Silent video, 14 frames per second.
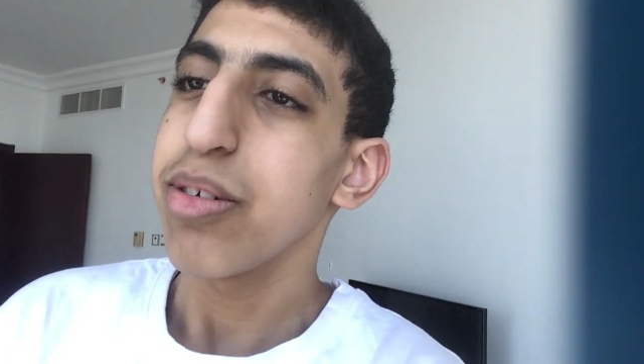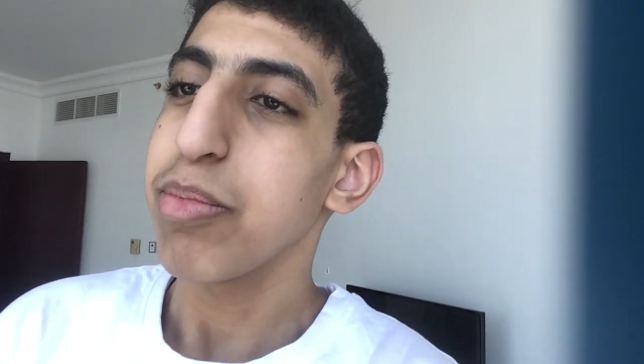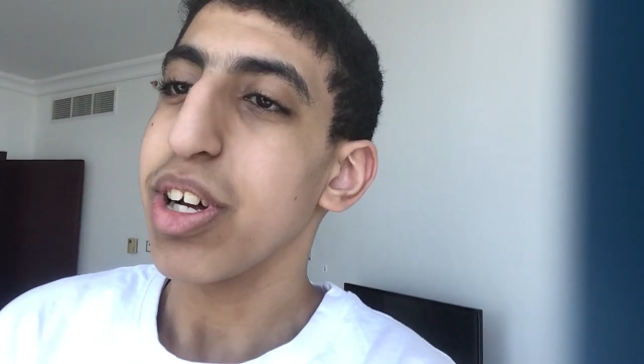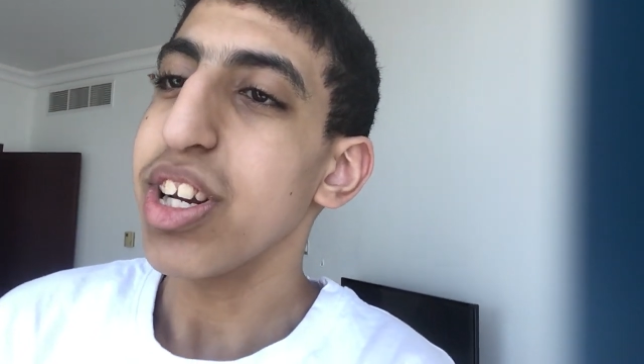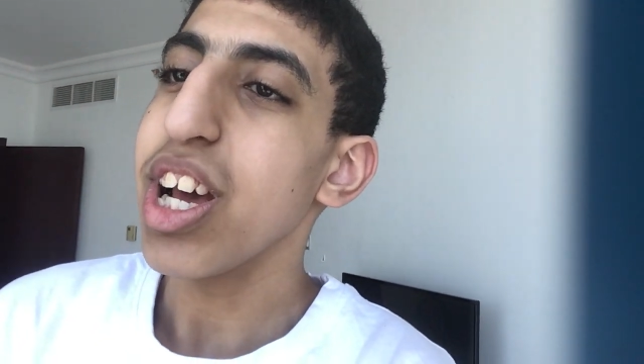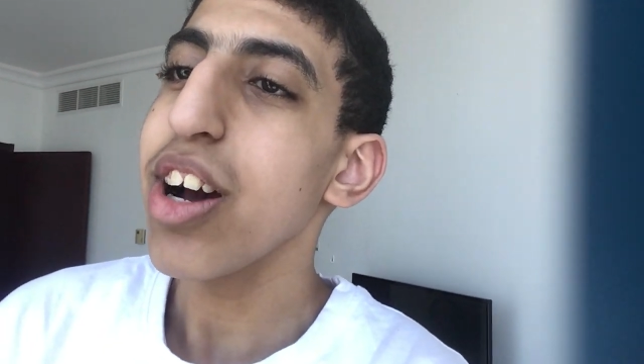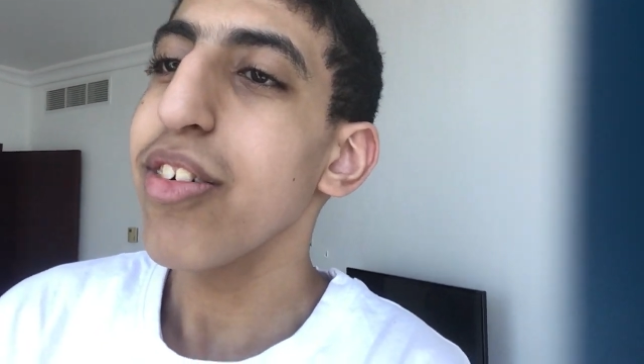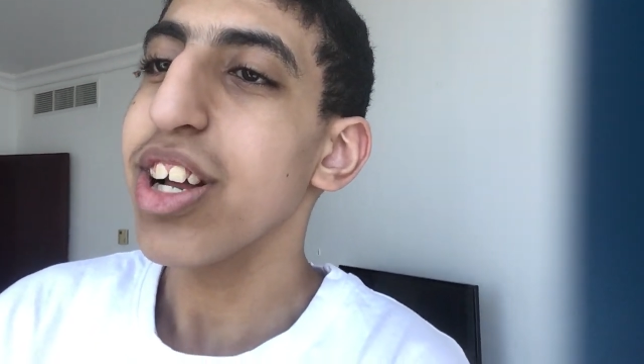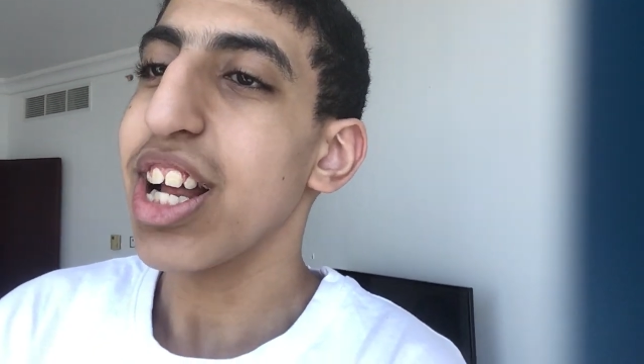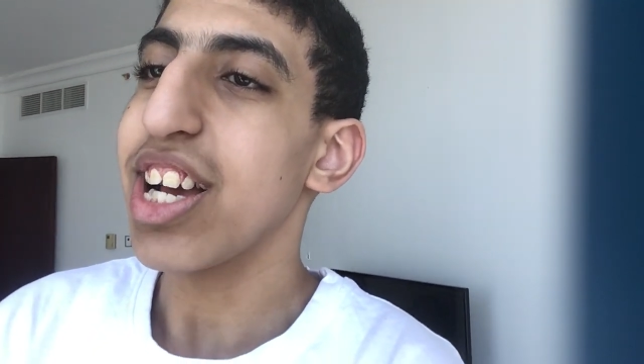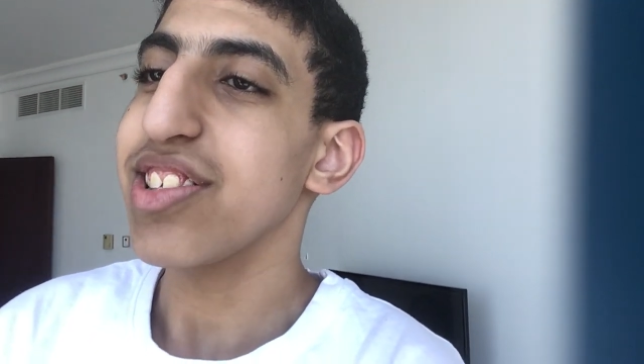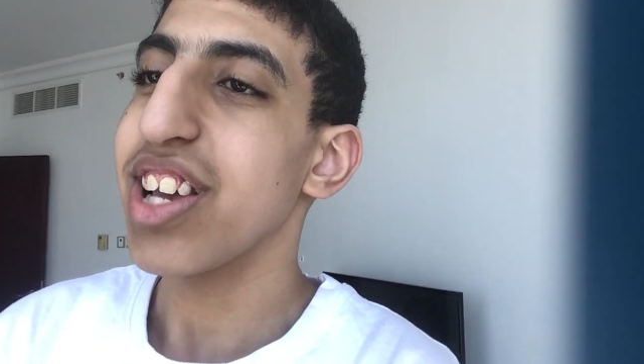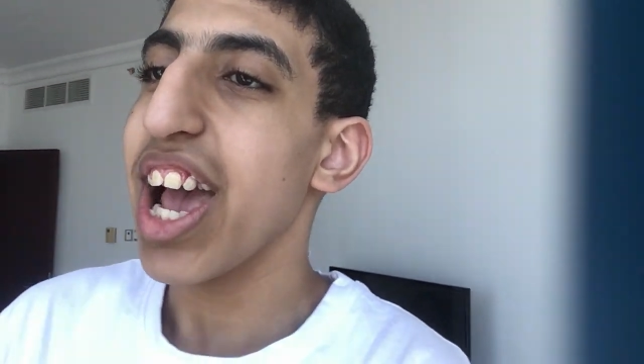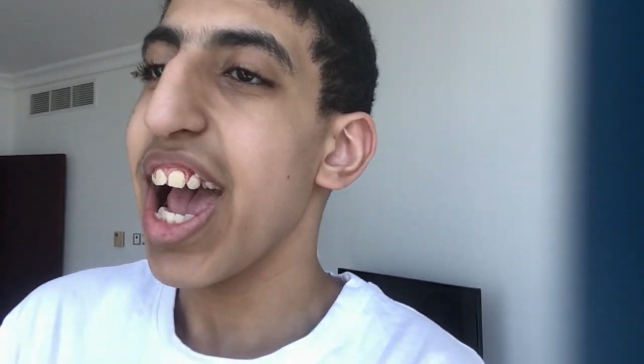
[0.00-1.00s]
But now it
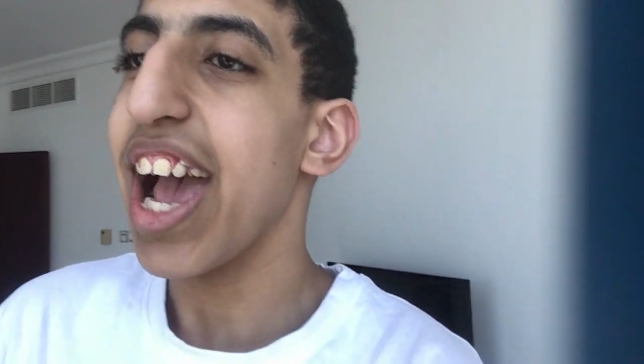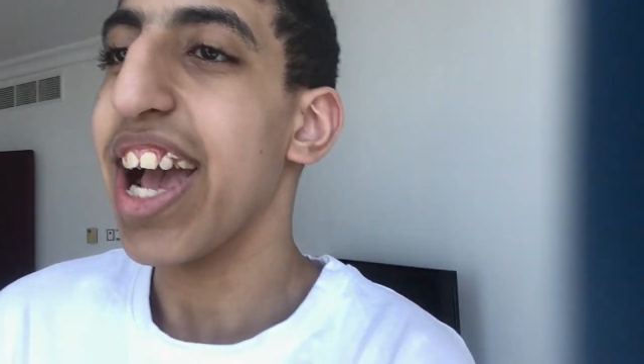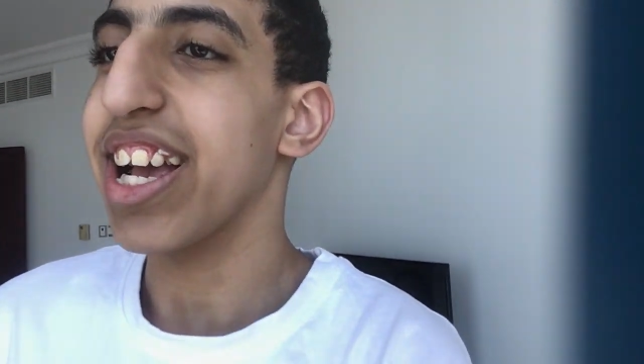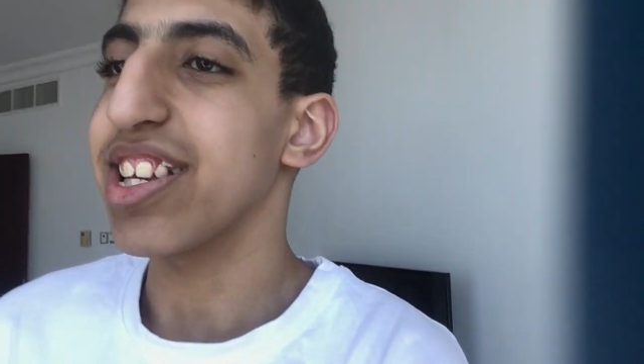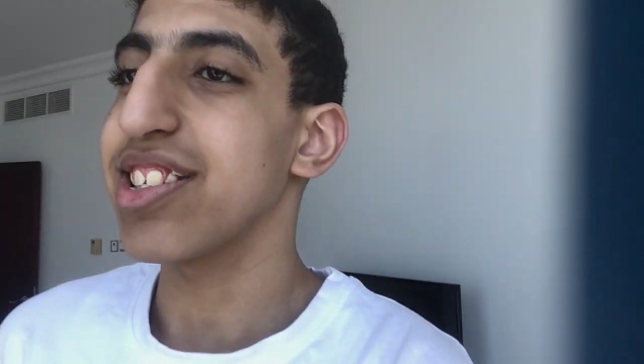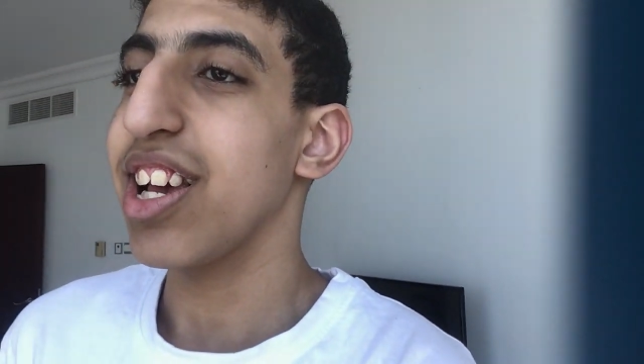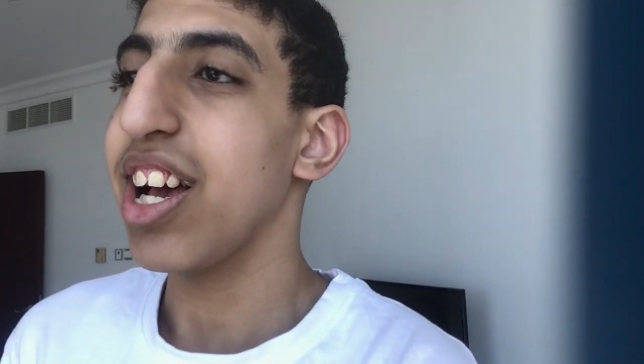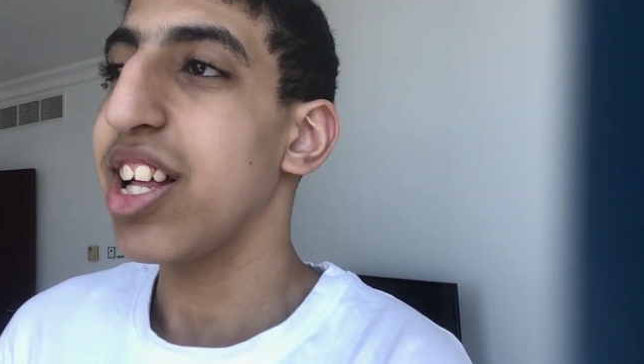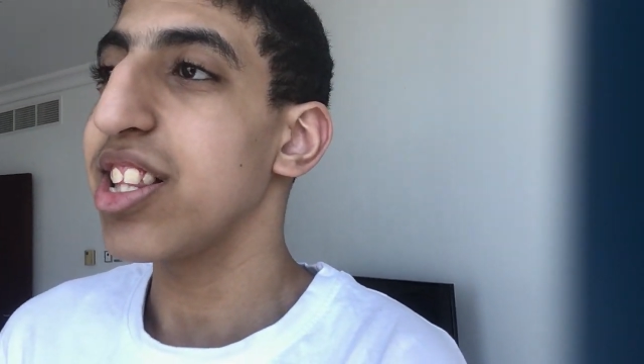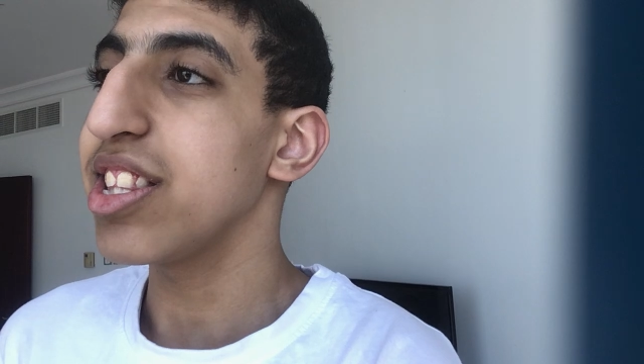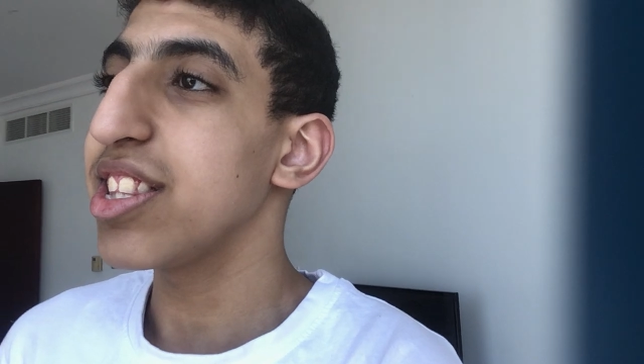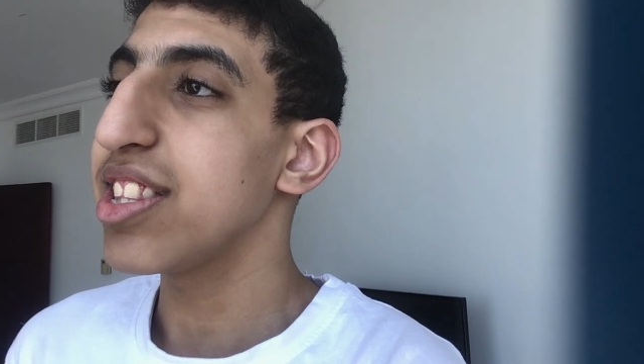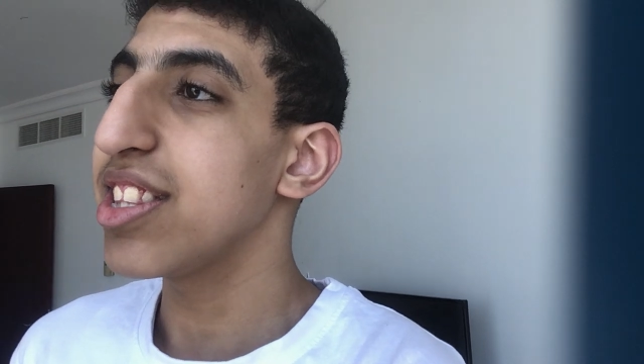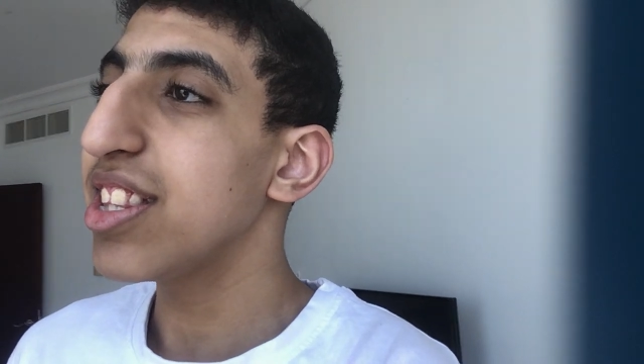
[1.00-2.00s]
has eggs,
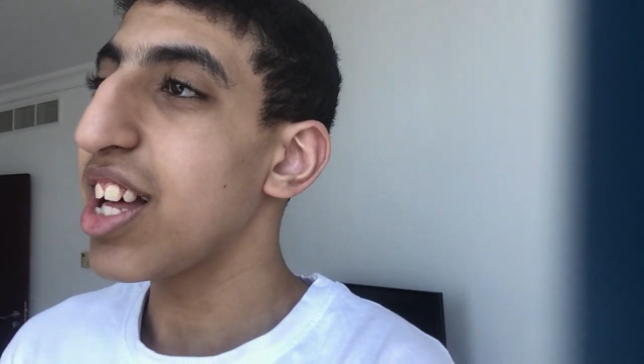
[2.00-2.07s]
and